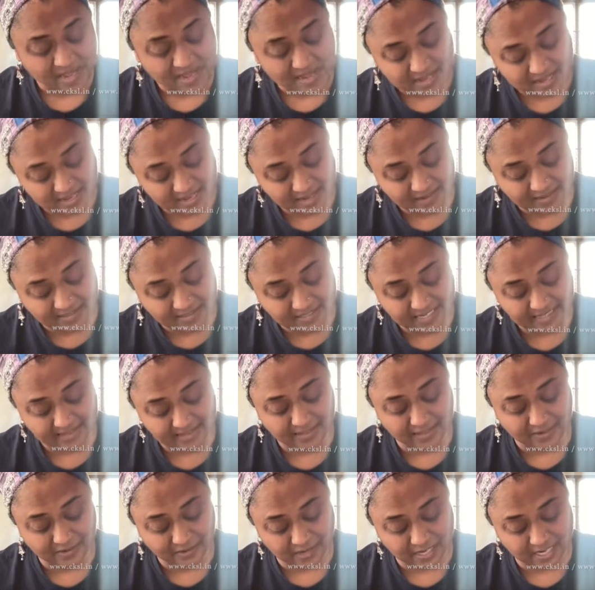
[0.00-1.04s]
He attained
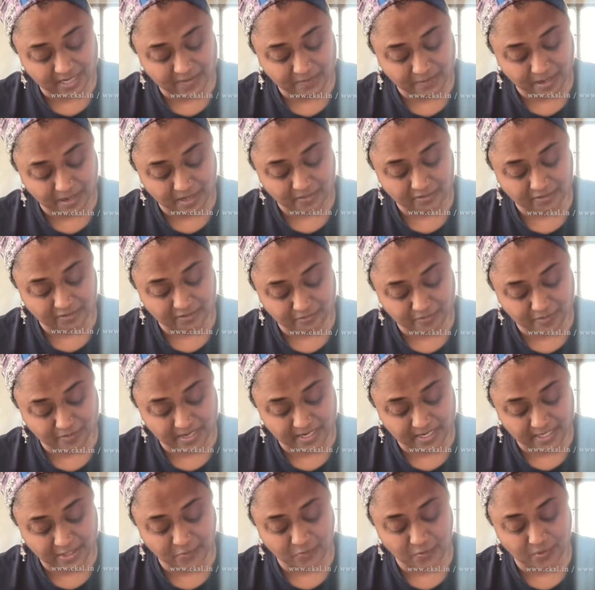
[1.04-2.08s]
the great path of
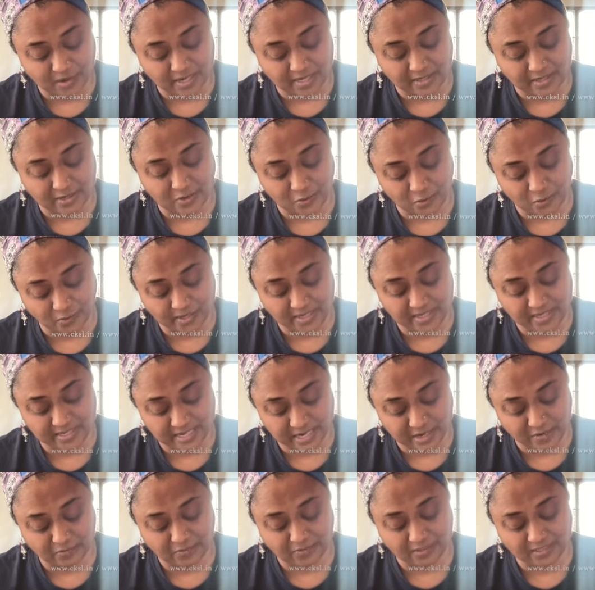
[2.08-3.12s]
merit while going
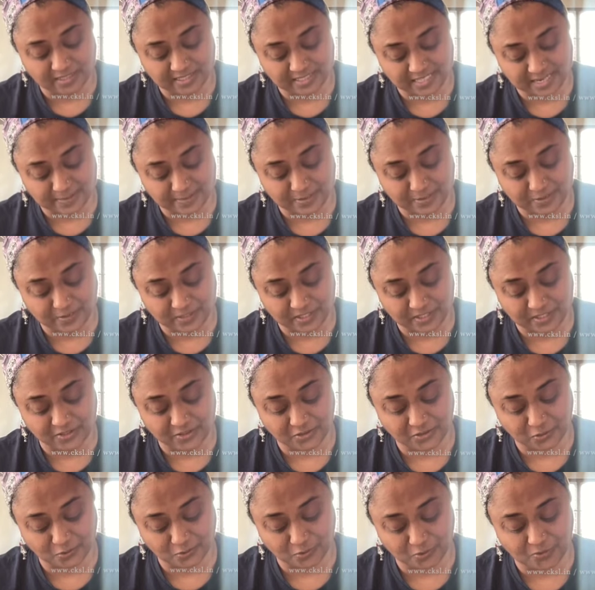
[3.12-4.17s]
down the steps with his
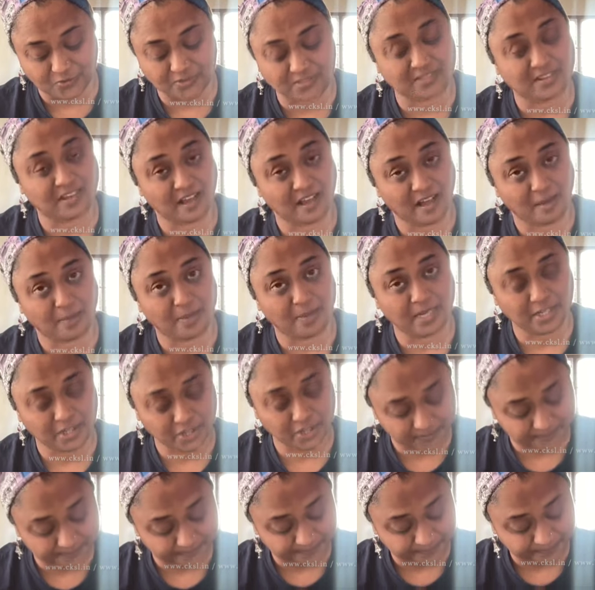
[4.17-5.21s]
guru's
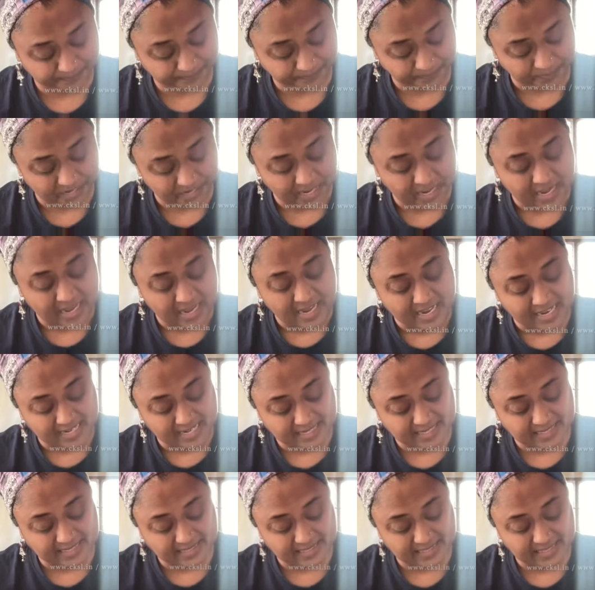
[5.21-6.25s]
garbage.
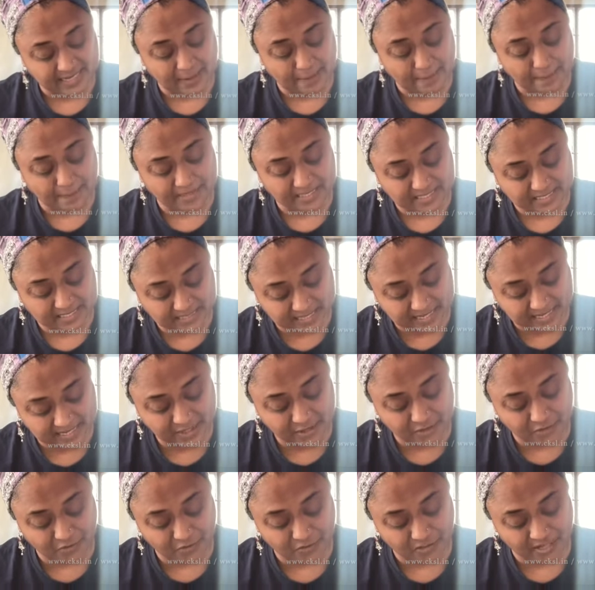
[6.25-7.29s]
It is a
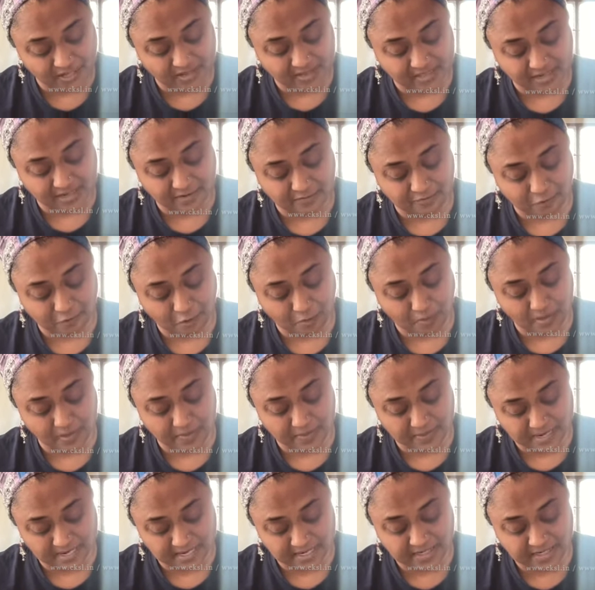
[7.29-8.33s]
mistake to think that formal
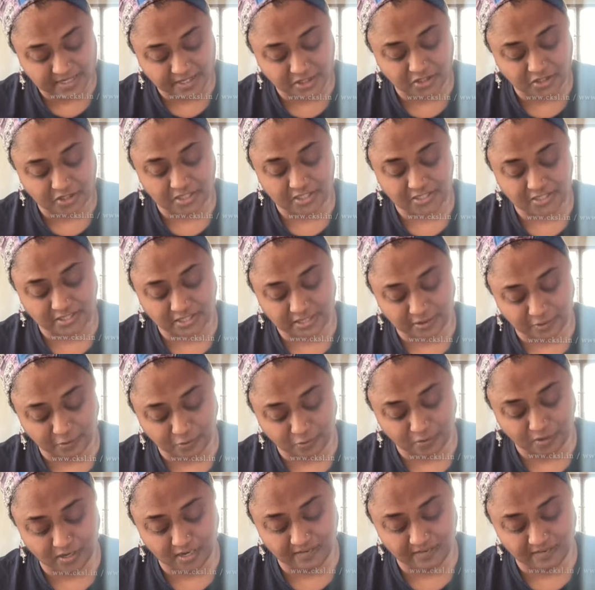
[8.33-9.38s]
meditation is the
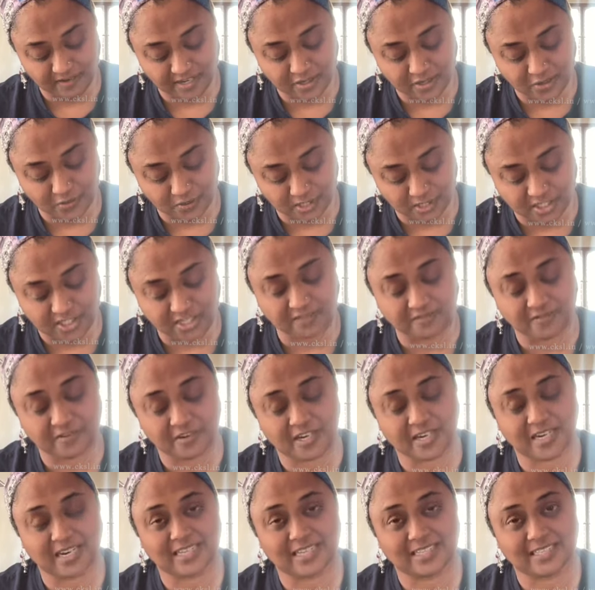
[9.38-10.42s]
only way to achieve
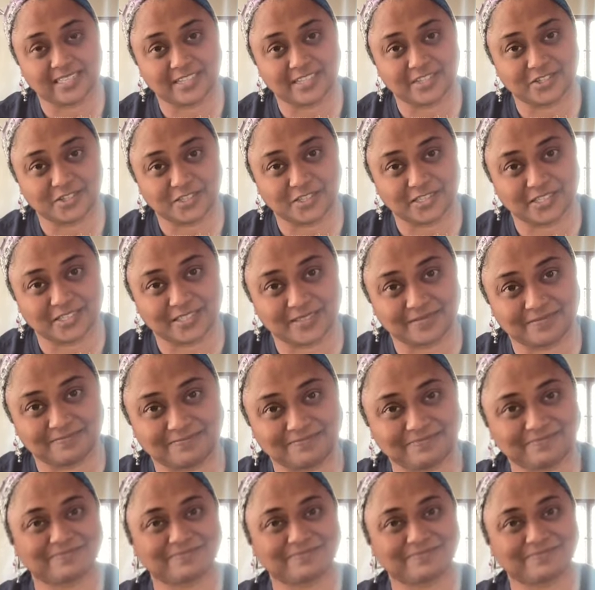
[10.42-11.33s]
realizations.